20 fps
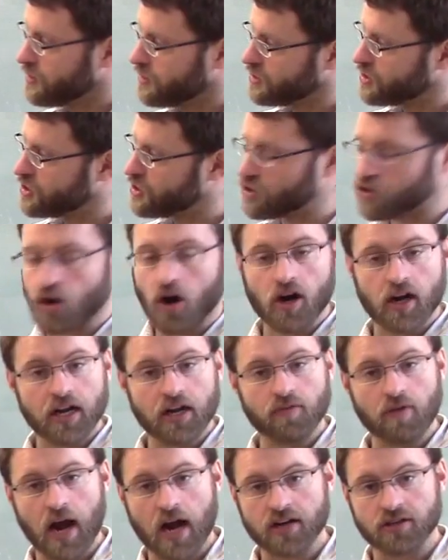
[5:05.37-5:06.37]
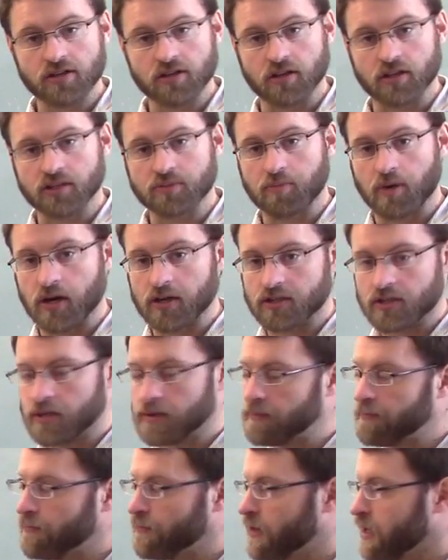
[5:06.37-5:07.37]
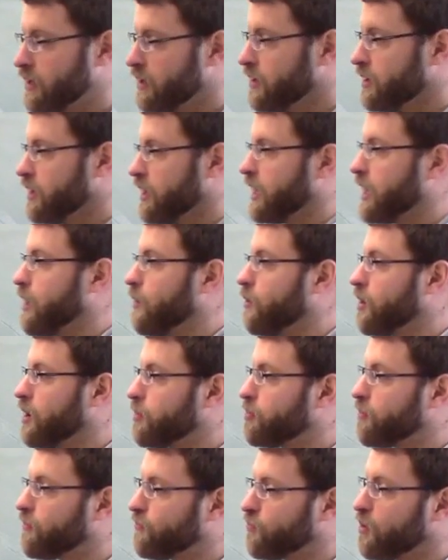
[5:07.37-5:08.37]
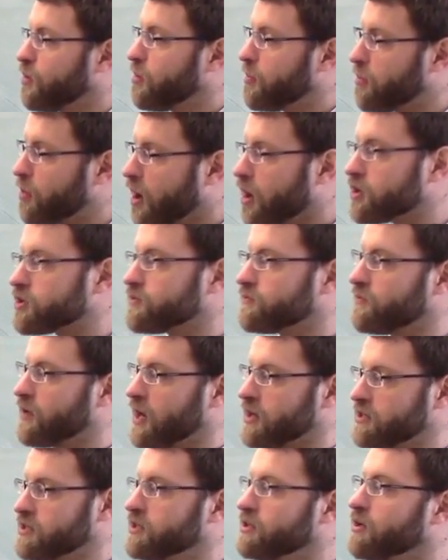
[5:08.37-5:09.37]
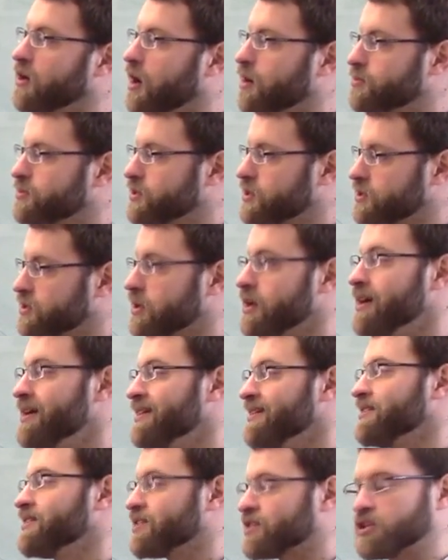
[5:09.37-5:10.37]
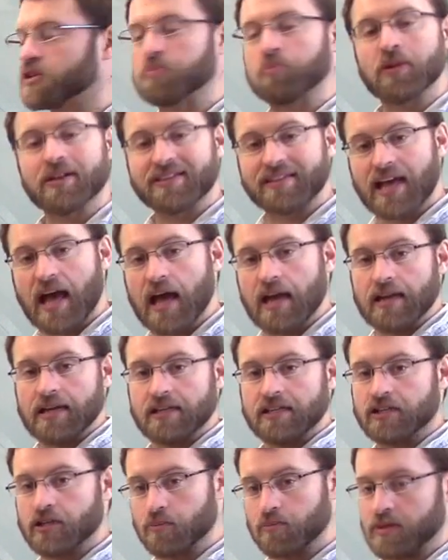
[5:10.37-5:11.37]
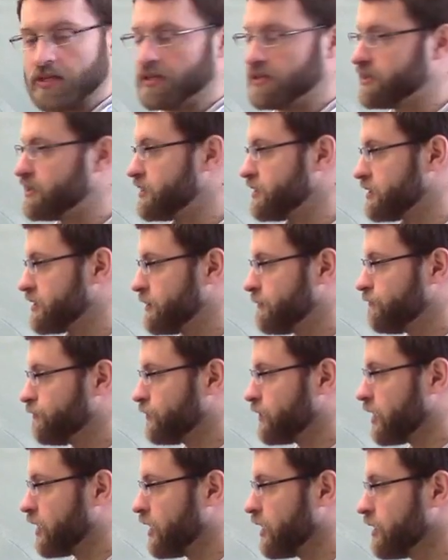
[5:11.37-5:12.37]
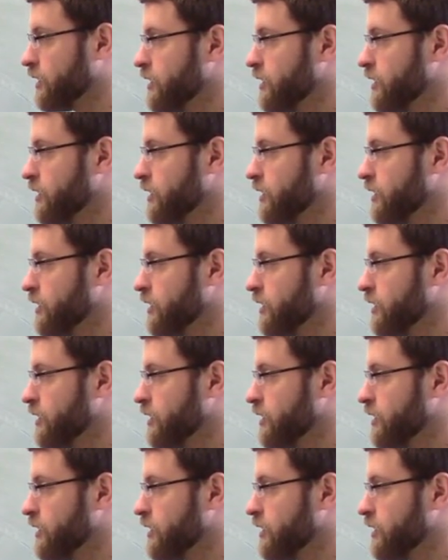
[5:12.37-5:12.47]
starting rational expression, and I want to perform a partial fraction decomposition to split that into pieces. Okay?